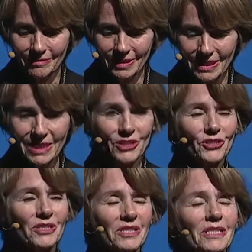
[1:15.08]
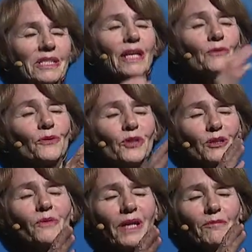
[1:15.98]
intention to stay rooted
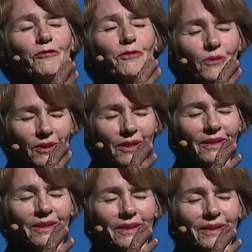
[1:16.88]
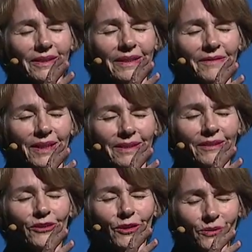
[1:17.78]
in what I'm for, and
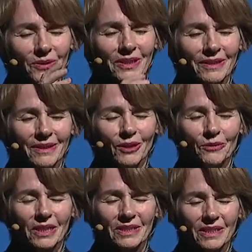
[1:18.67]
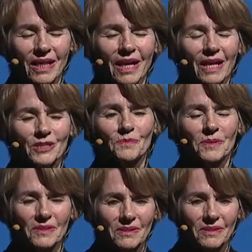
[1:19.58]
then know that we need to
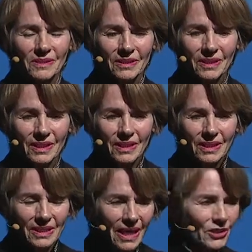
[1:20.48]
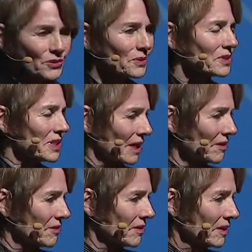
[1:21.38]
hospice the natural
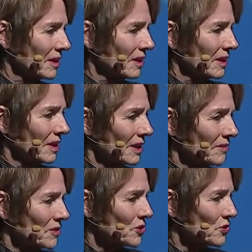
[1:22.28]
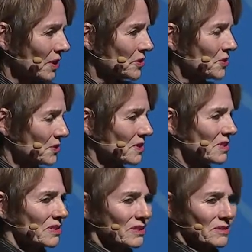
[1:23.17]
death of the structures and
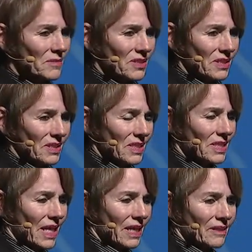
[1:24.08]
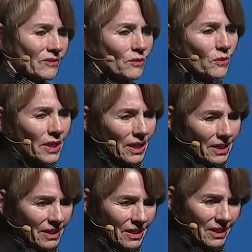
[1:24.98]
systems that stand in the
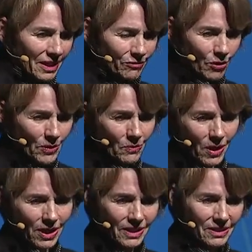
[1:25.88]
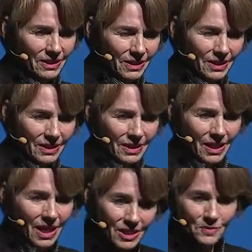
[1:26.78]
way of what we want,
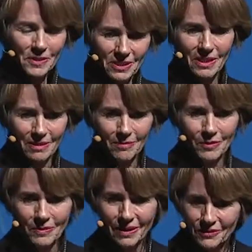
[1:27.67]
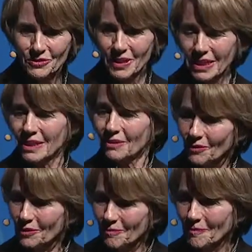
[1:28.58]
hospice them rather than try to kill
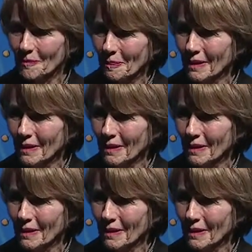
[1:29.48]
them.